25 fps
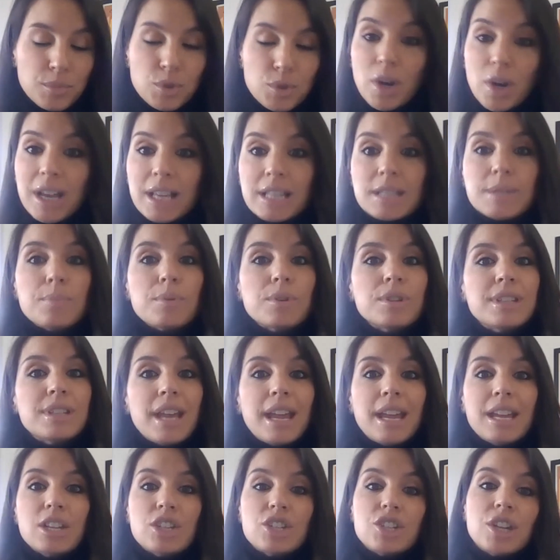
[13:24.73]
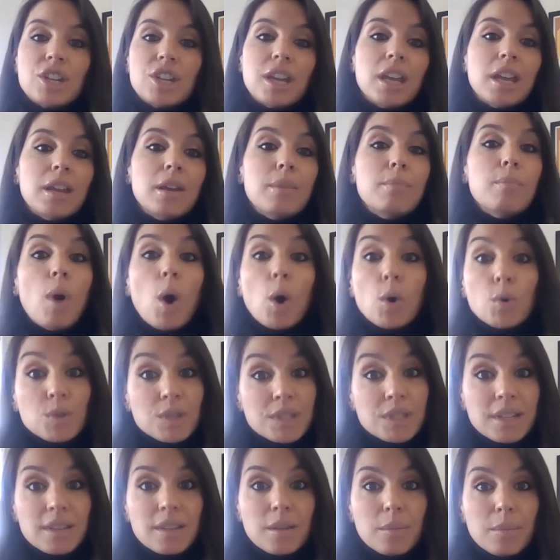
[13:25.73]
transportation, most
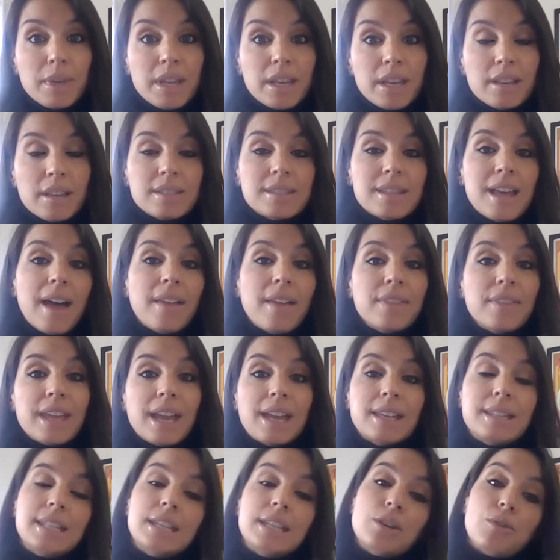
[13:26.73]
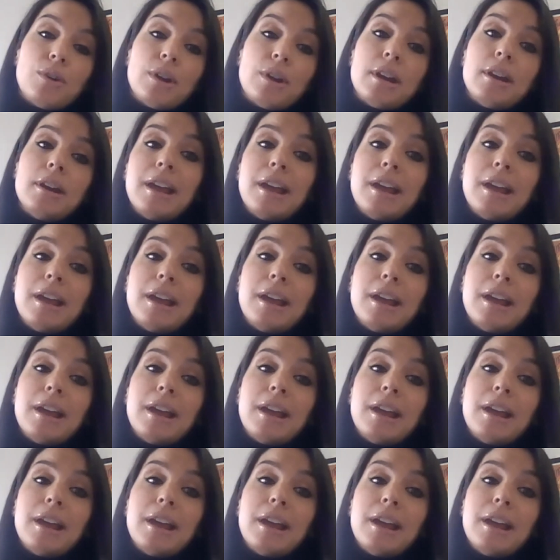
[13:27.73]
of the meals on the itinerary,